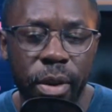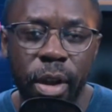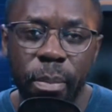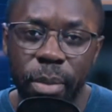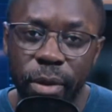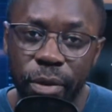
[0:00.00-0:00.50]

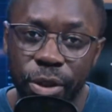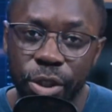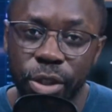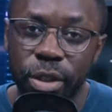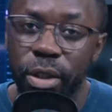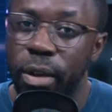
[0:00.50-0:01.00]

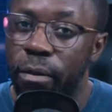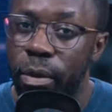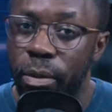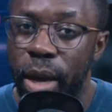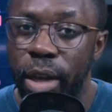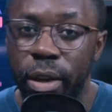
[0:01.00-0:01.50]
beverages in a
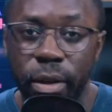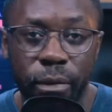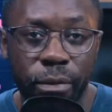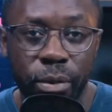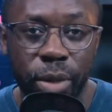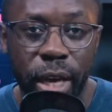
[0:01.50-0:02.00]
variety of
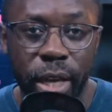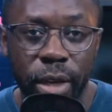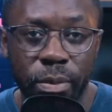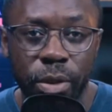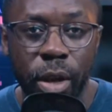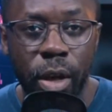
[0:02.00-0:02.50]
food
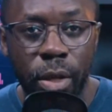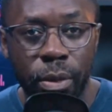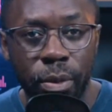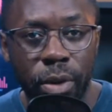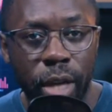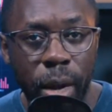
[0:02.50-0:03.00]
items
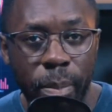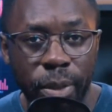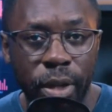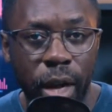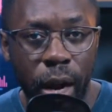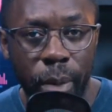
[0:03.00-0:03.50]
through
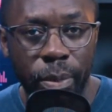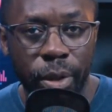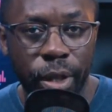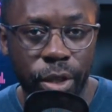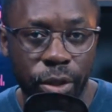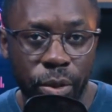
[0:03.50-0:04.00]

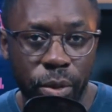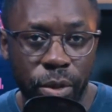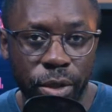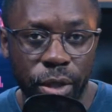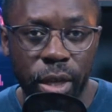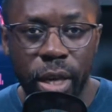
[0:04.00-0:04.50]
company-operated
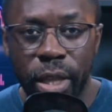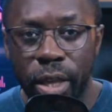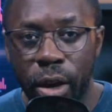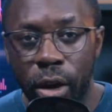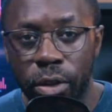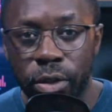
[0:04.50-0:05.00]
stores. They
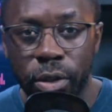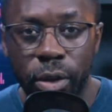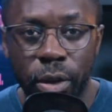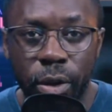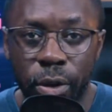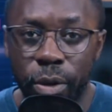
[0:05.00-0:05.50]
also
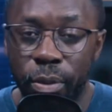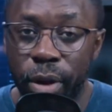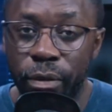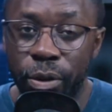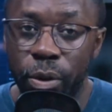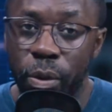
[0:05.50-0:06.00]
earn
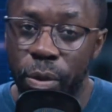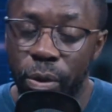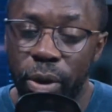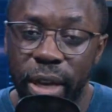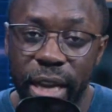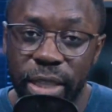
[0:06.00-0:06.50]
revenue through
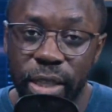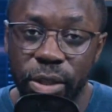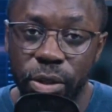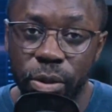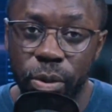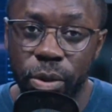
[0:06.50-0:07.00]
licensed
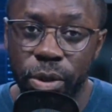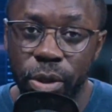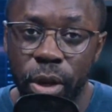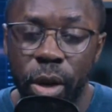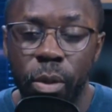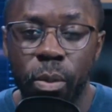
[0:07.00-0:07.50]
stores.
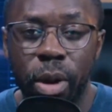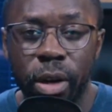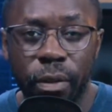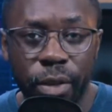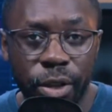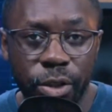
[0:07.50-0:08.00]
One
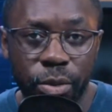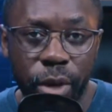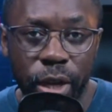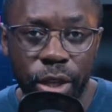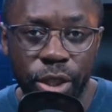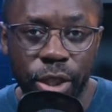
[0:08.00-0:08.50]
of their
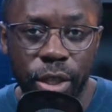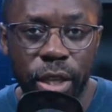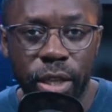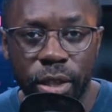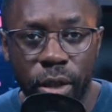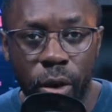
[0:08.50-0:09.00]
strategies
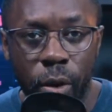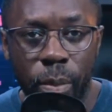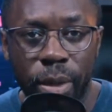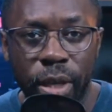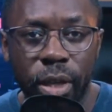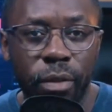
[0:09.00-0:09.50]
is the
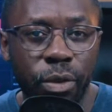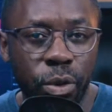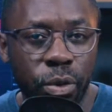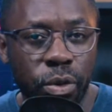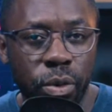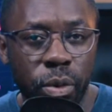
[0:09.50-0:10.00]
opening of new
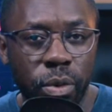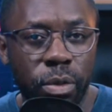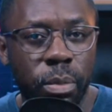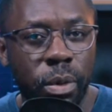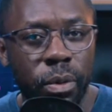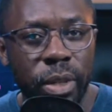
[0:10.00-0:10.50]
stores
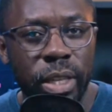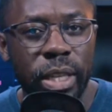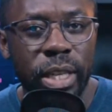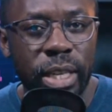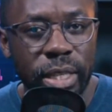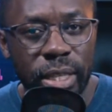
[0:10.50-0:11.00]
both in
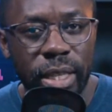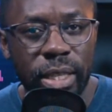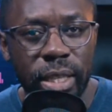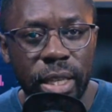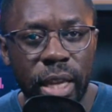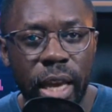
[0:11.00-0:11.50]

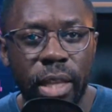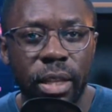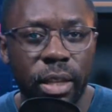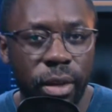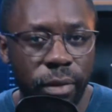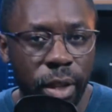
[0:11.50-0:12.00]
existing and
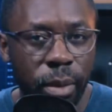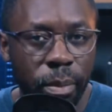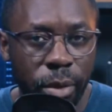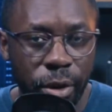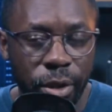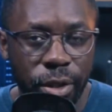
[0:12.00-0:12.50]
developed
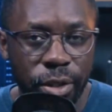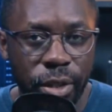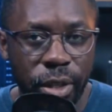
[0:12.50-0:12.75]
markets.